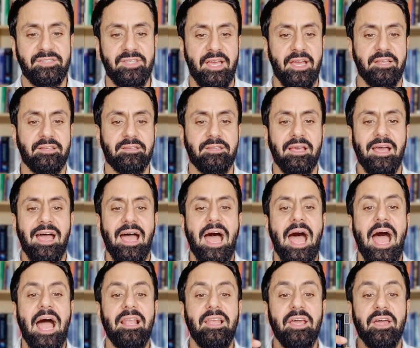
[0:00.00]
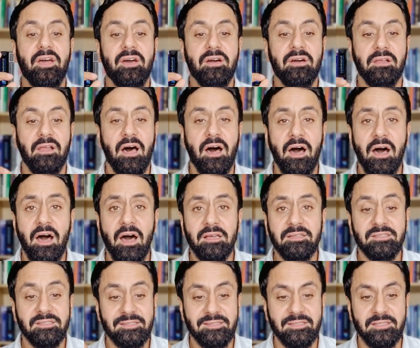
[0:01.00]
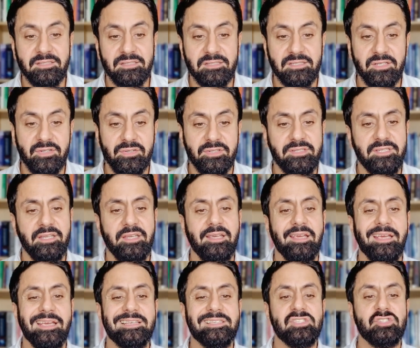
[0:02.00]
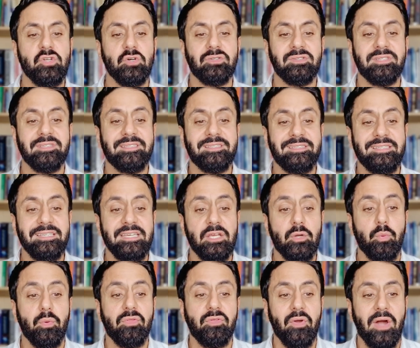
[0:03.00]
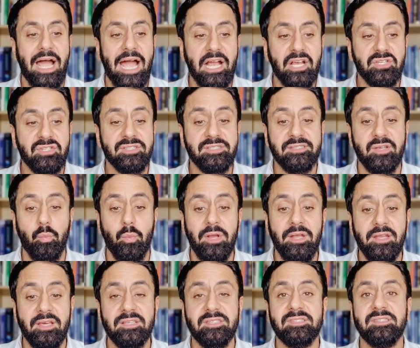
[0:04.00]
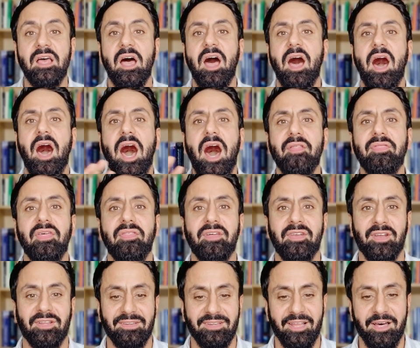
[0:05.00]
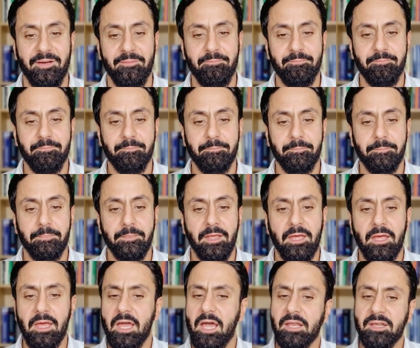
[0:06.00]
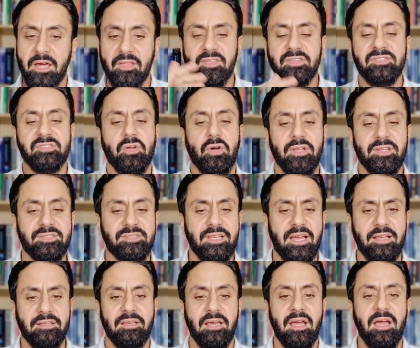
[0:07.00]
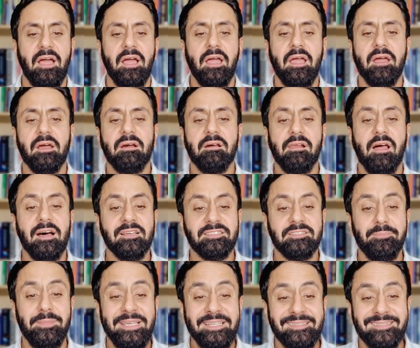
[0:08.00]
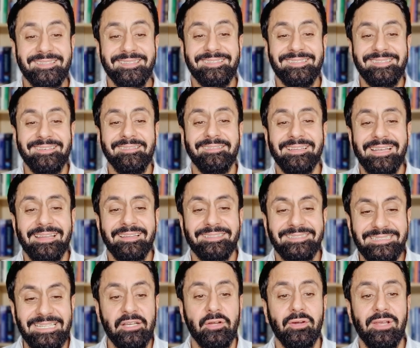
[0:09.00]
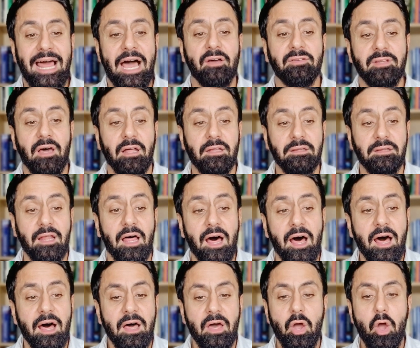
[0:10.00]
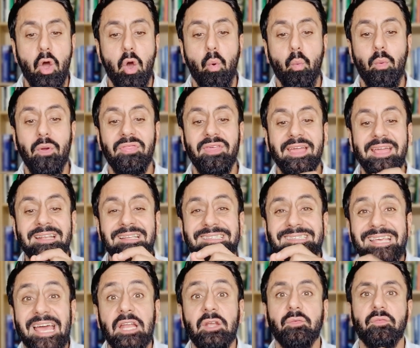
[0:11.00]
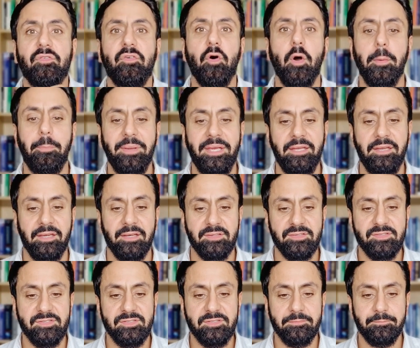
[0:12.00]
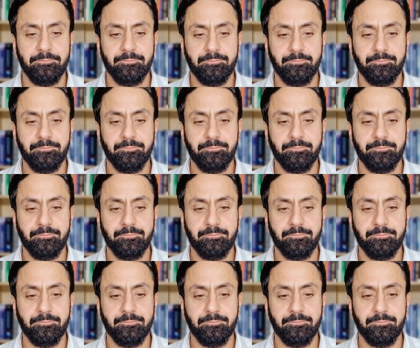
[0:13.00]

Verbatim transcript: said, Al-Ikhlas, sincerity, is not to seek with your actions a witness other than Allah. Another scholar said, Ikhlas means to single, single out Allah with intent for obedience.